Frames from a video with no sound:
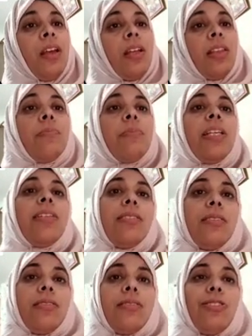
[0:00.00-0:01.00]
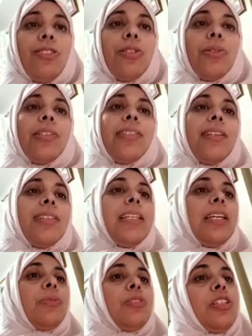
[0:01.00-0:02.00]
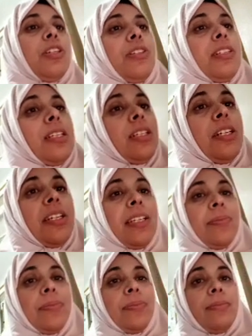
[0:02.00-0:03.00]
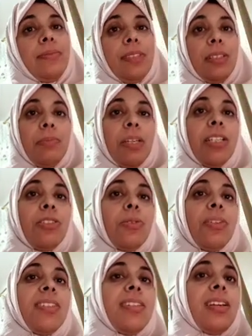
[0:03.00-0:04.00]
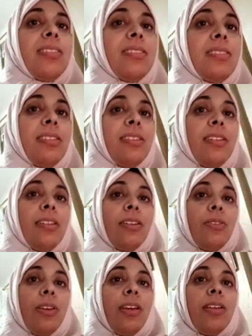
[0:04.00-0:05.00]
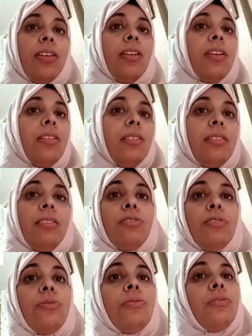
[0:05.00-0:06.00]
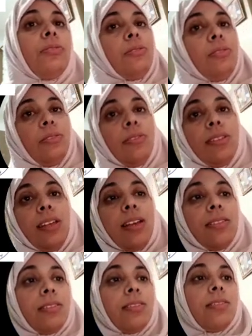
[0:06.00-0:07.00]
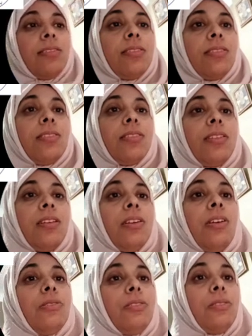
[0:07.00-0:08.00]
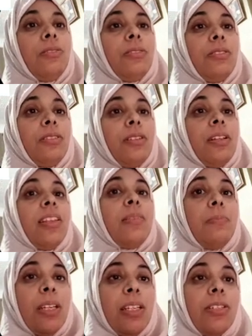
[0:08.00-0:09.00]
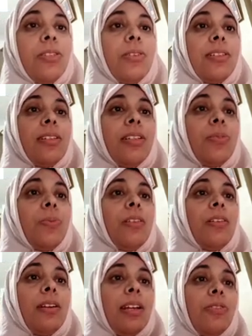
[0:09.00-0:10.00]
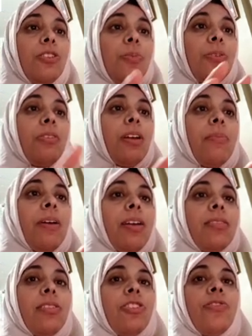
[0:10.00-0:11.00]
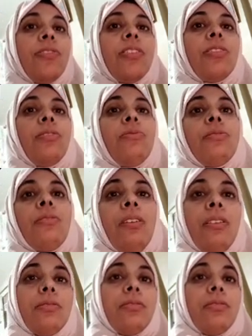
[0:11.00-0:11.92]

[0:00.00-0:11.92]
The means to assess language learners' learning, the means to assess, okay? There are tools used to assess. Also, the means to assess whether a language program has achieved its goals or not.